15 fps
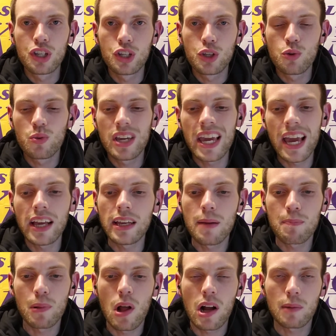you can't
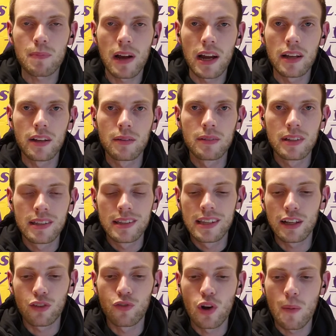get blocked by
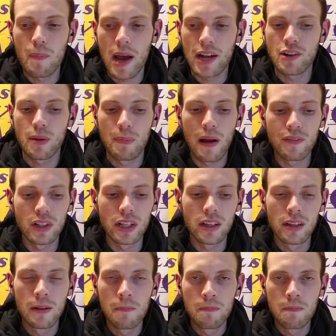6-foot Pat Beverley.